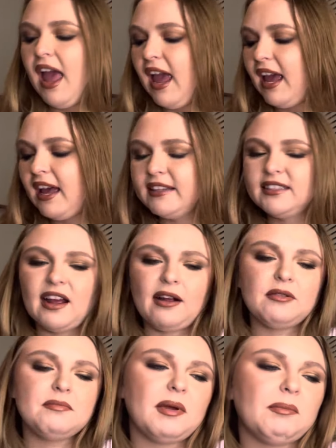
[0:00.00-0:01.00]
and I
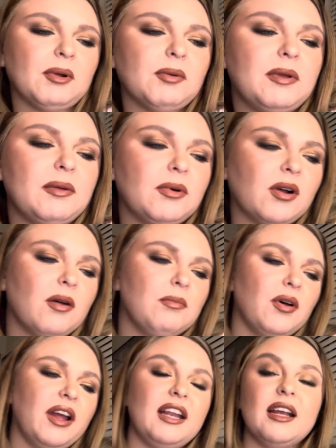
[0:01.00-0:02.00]
remember people
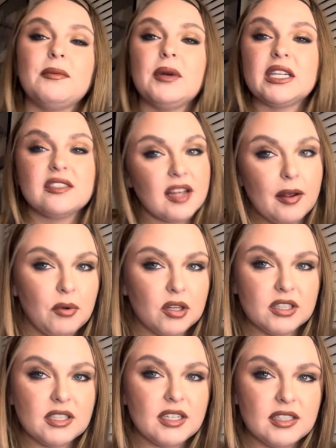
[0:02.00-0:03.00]
complaining because they
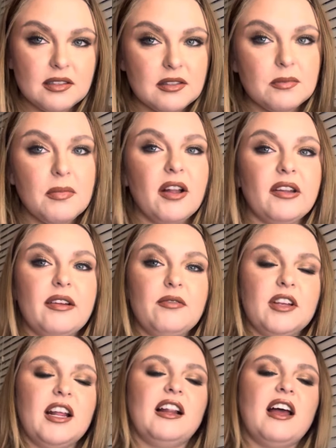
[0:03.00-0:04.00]
wanted it to smell like
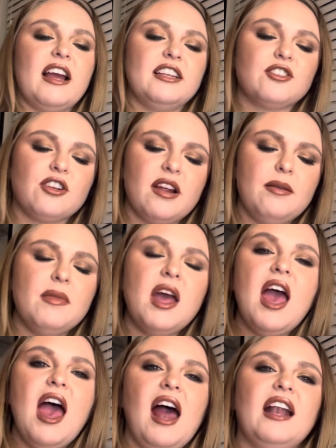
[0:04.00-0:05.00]
vanilla ice cream,
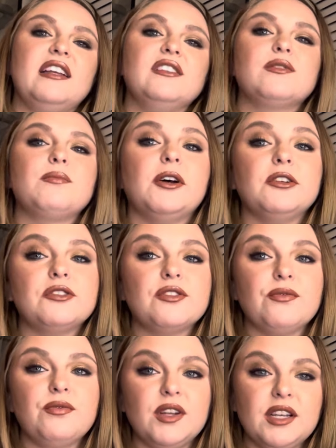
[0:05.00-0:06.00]
and it smells
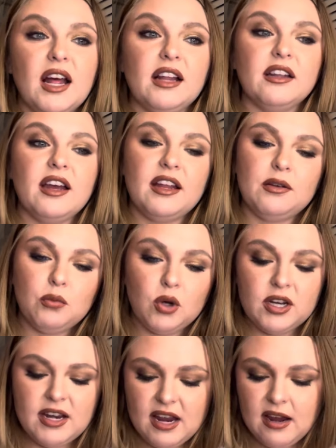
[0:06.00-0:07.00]
vanilla and
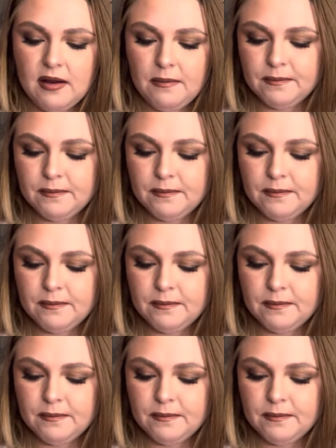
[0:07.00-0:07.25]
woody.